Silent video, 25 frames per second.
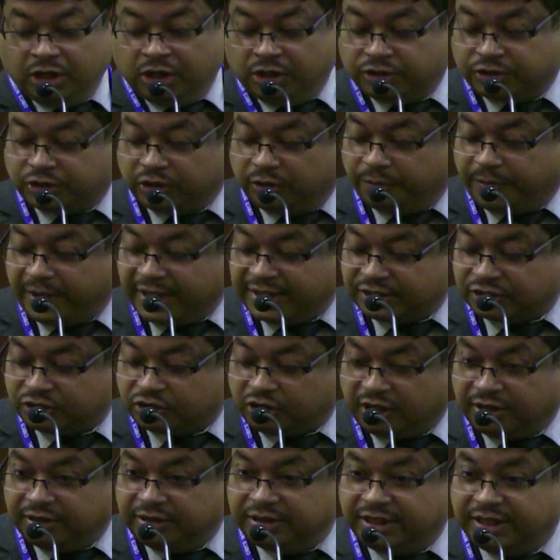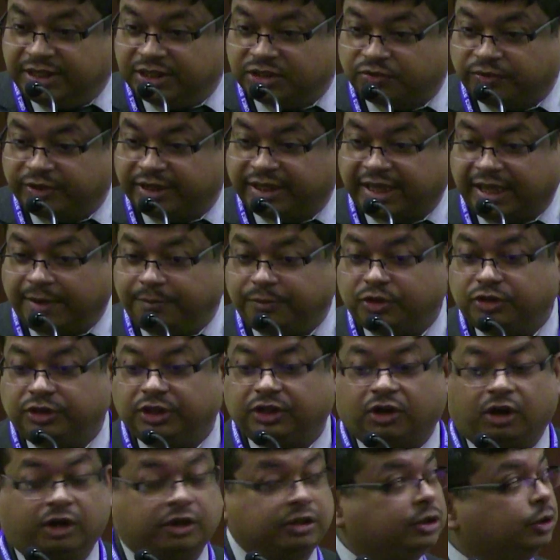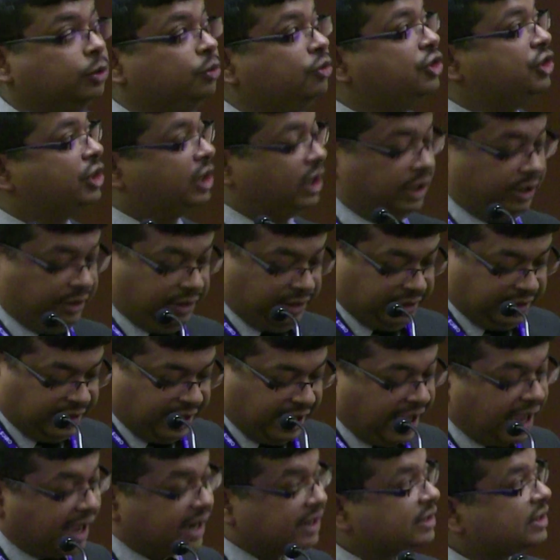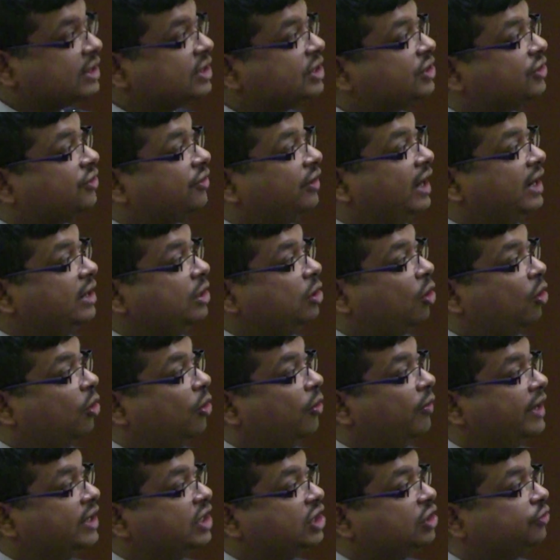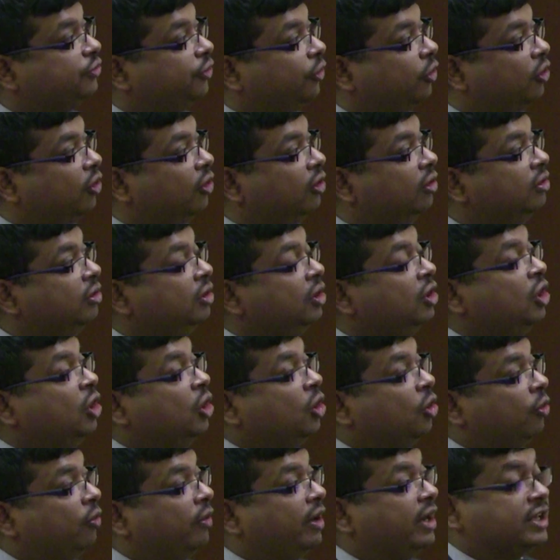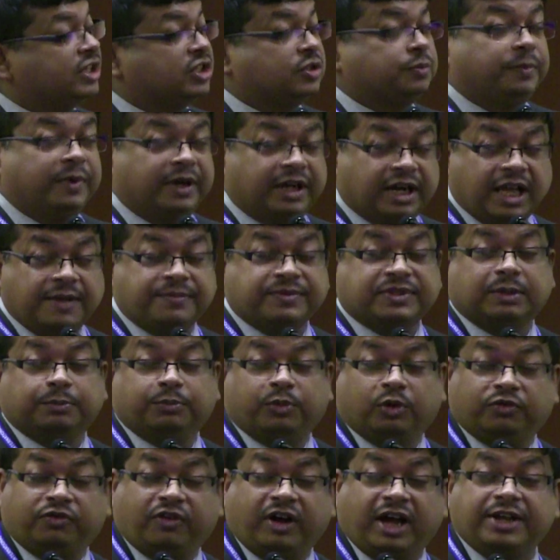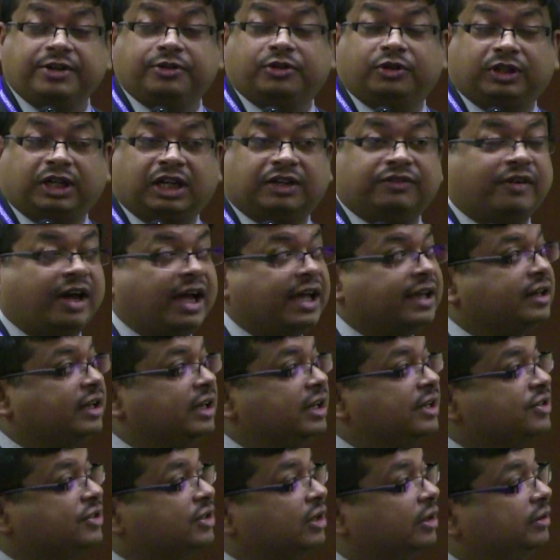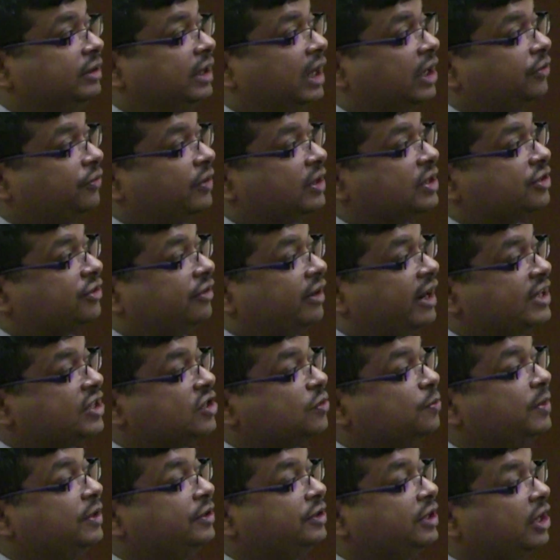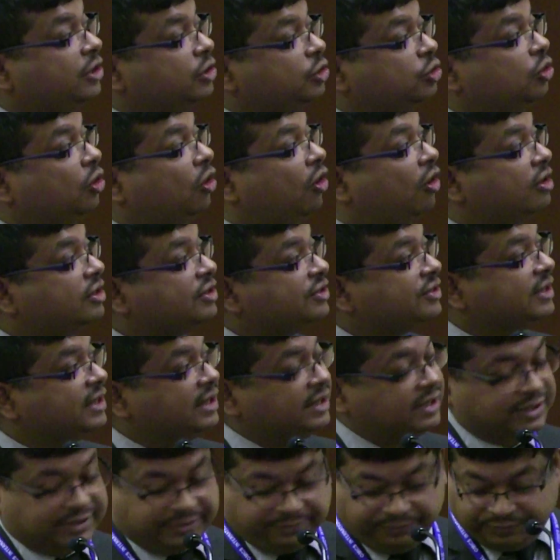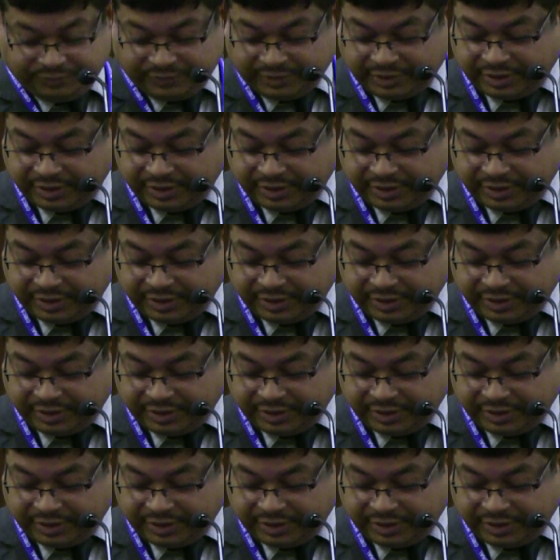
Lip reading: So based on this, we came to the conclusion that strain OH4 was perhaps a bovine rotavirus that was transmitted to horses.